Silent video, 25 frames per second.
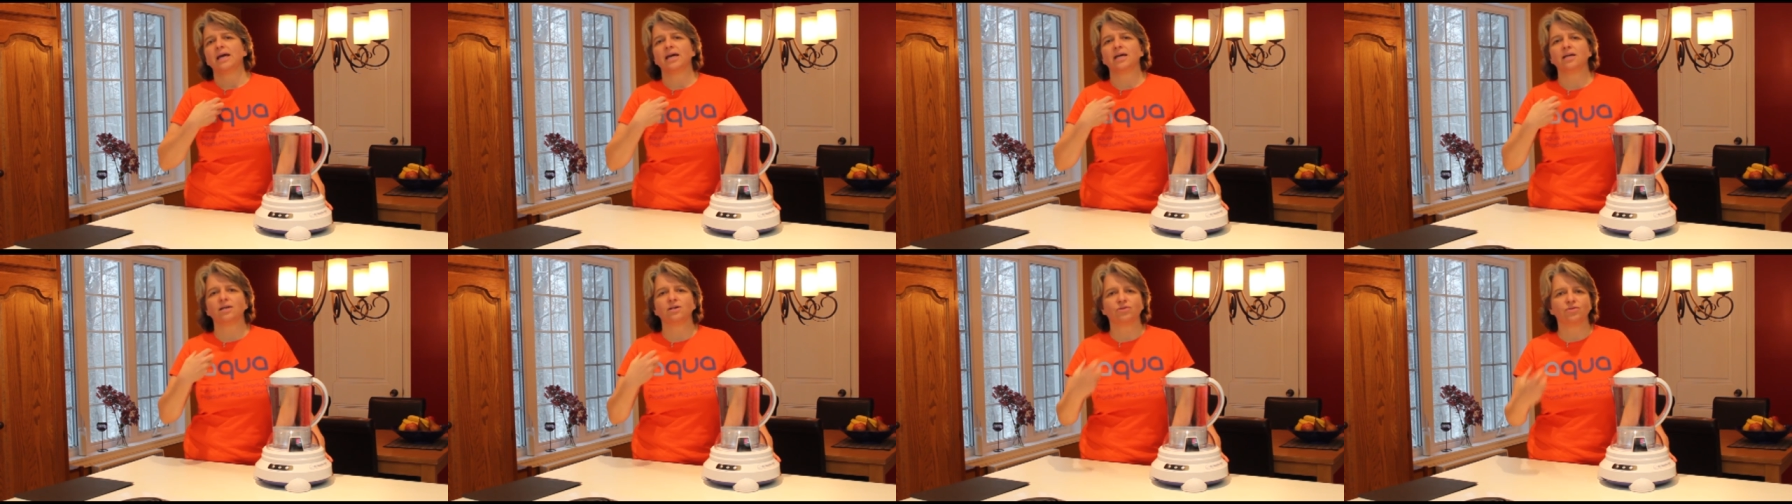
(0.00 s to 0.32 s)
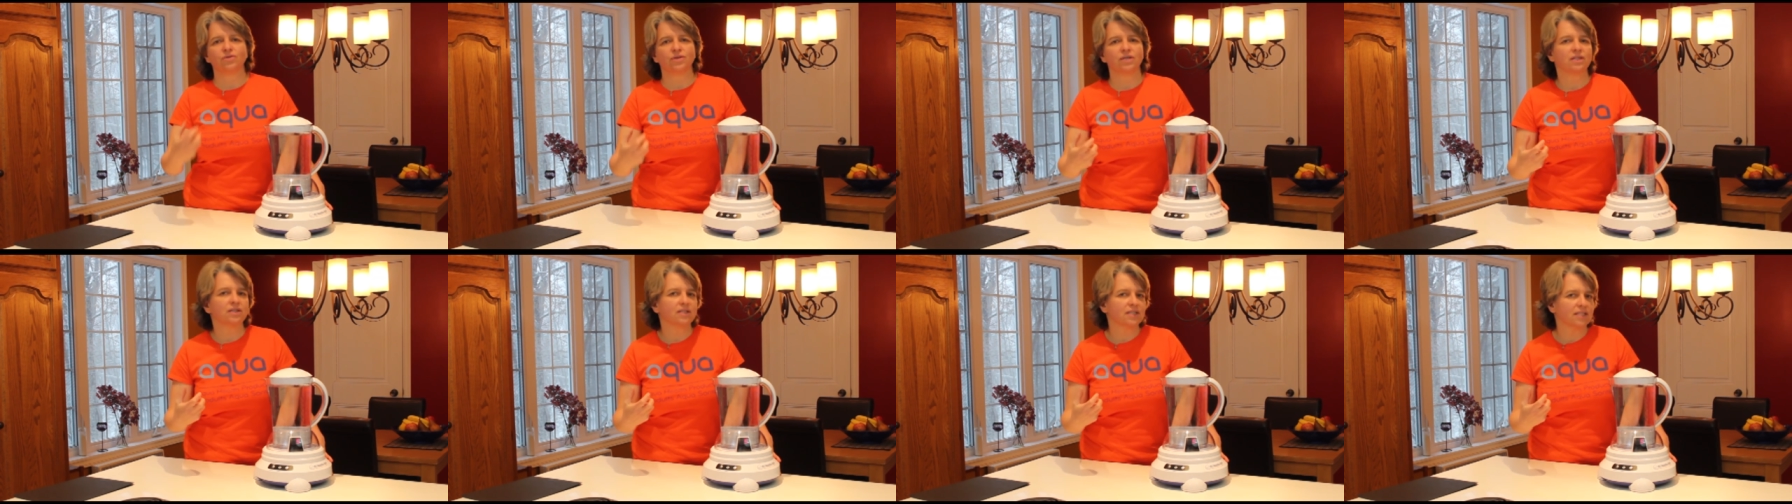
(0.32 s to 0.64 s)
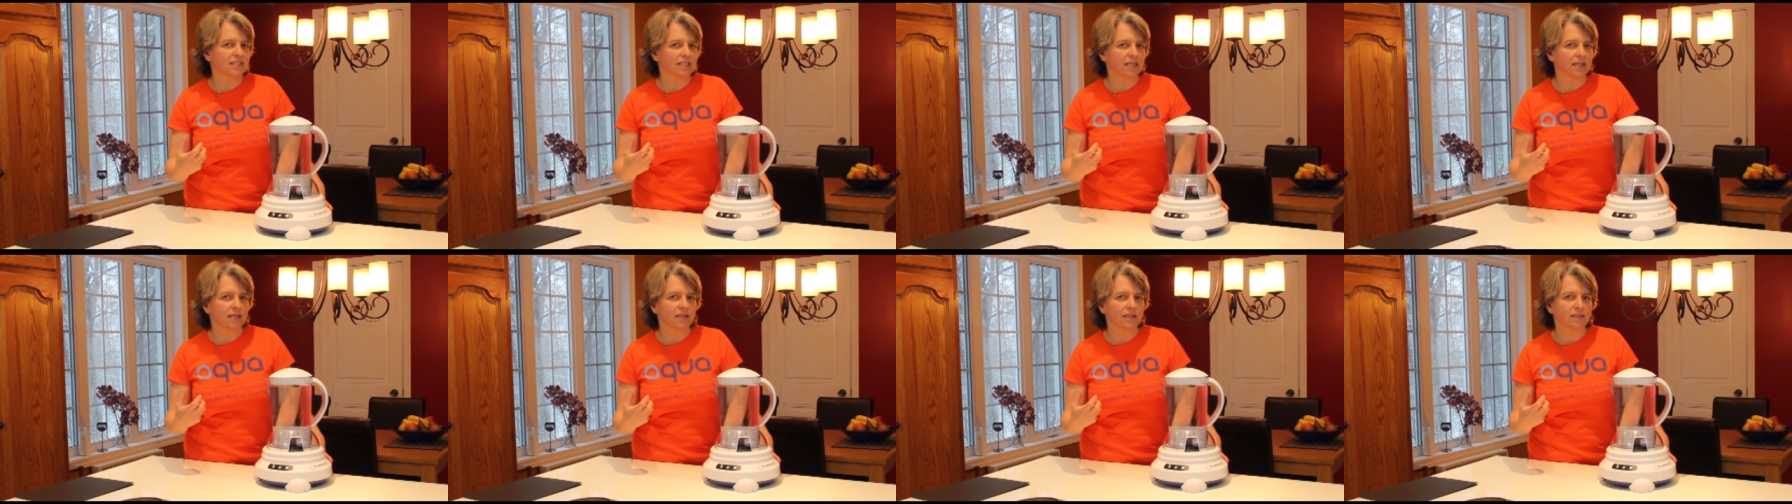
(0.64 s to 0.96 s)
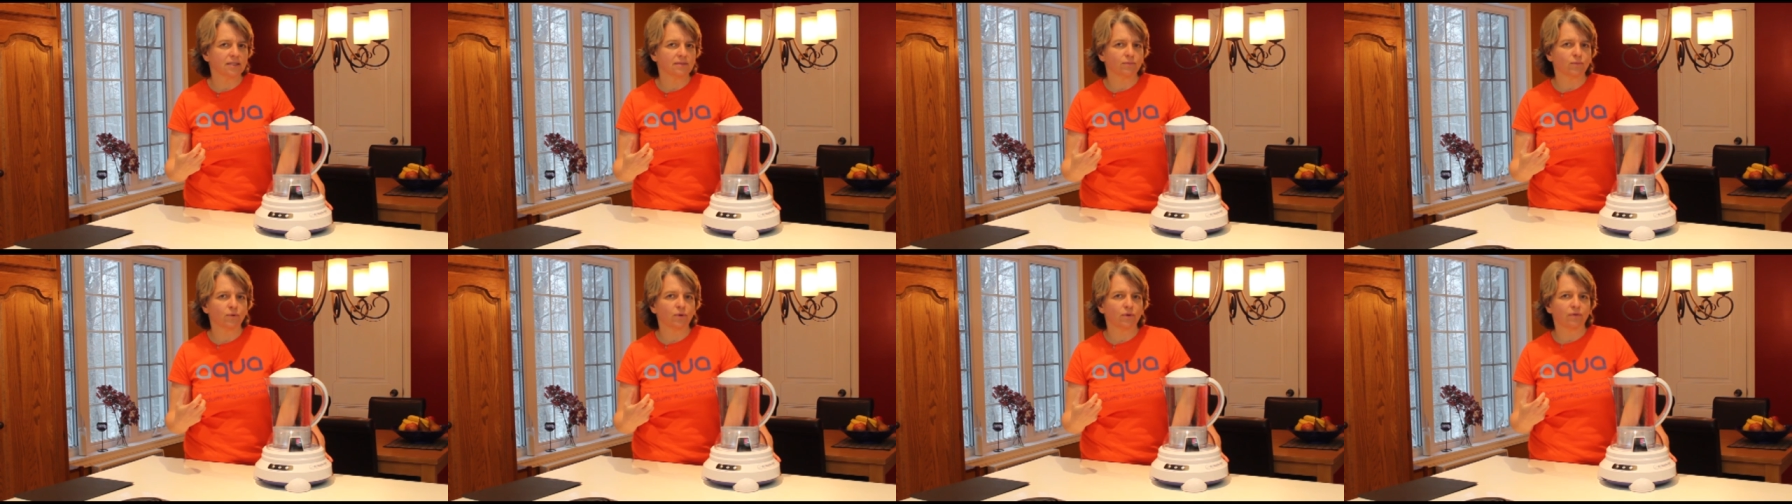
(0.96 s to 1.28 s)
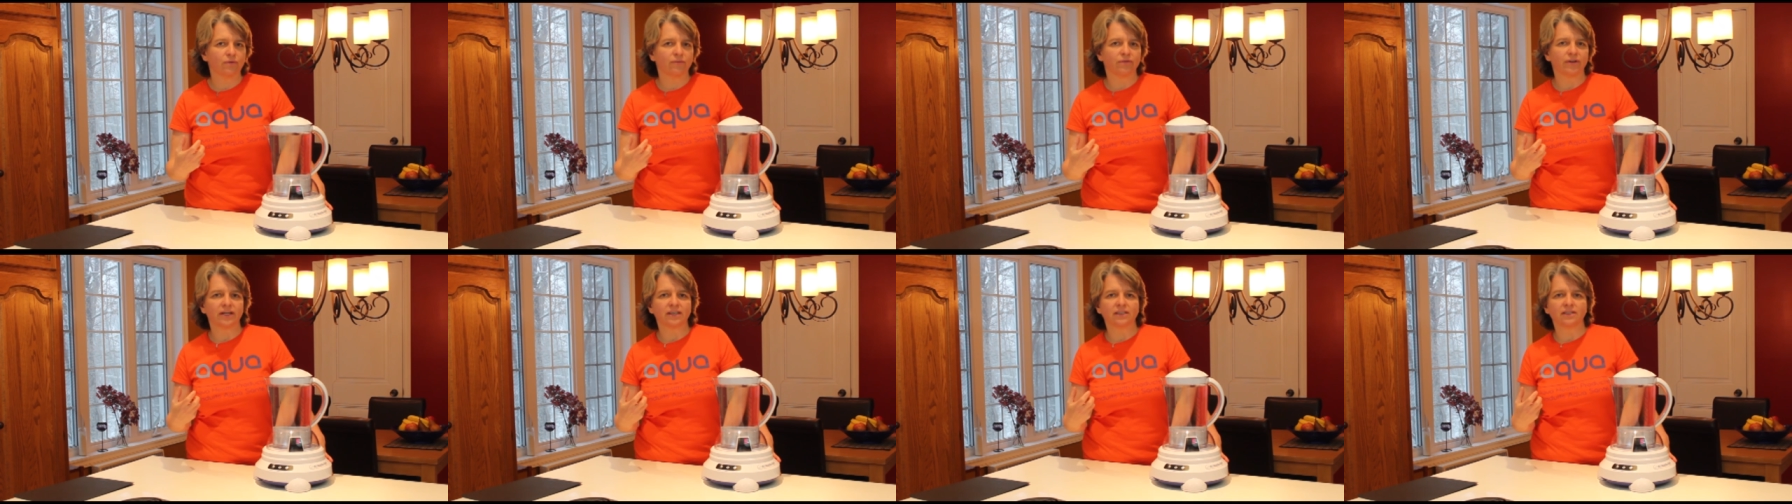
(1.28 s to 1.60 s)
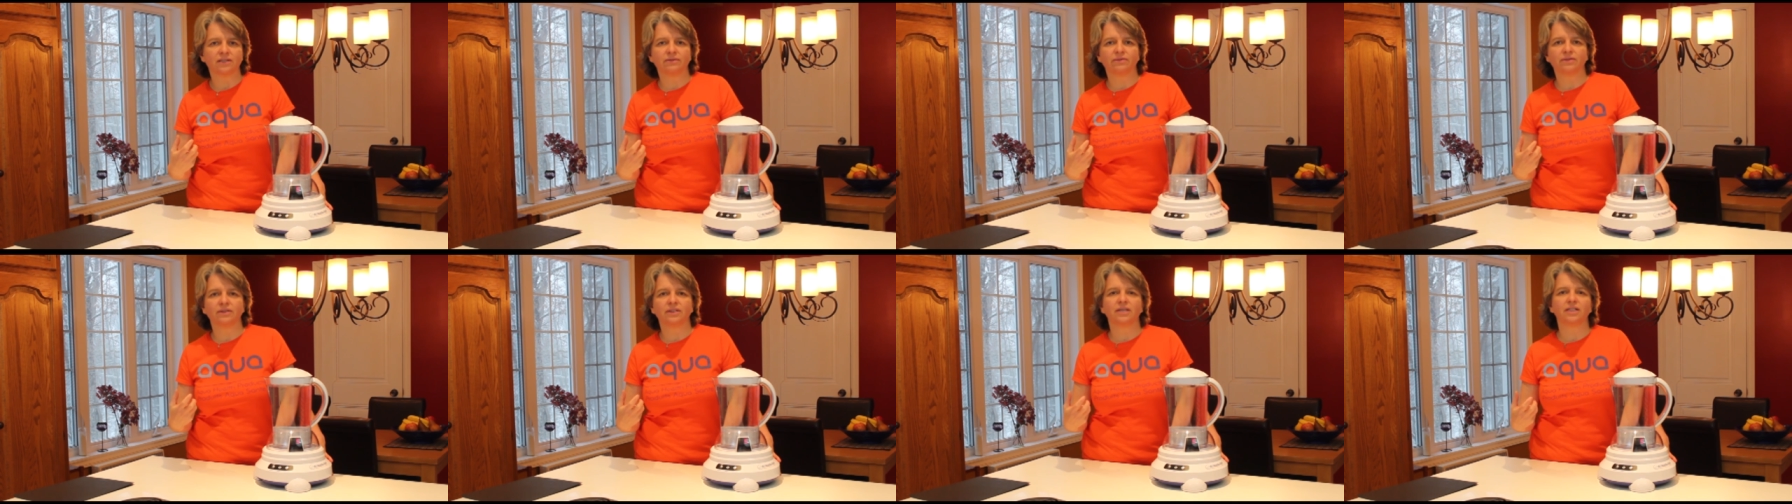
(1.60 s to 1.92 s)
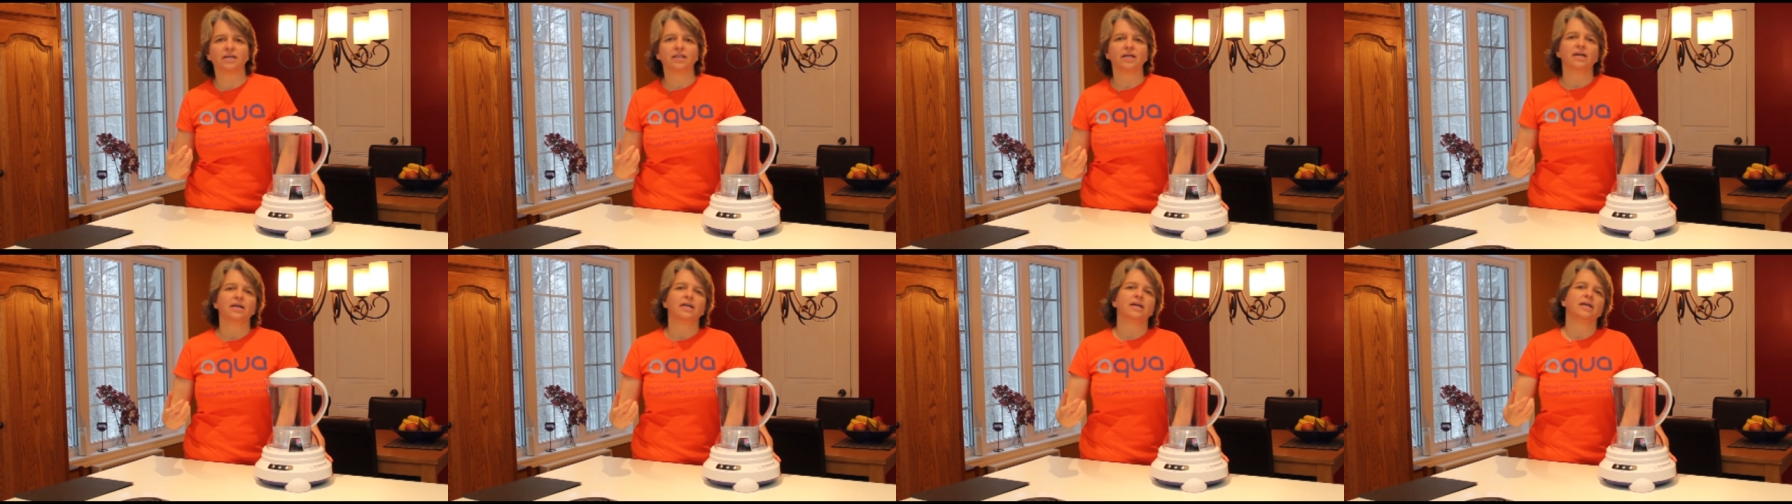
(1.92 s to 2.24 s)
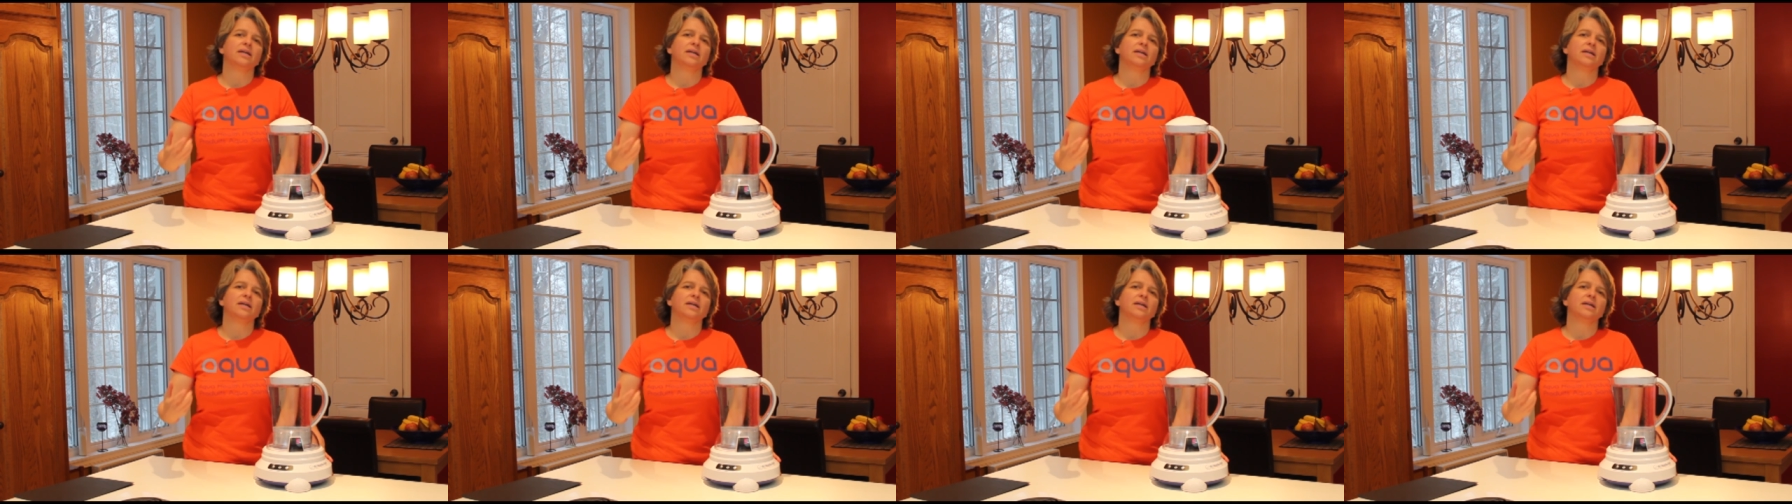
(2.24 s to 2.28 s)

entering the cells more effectively,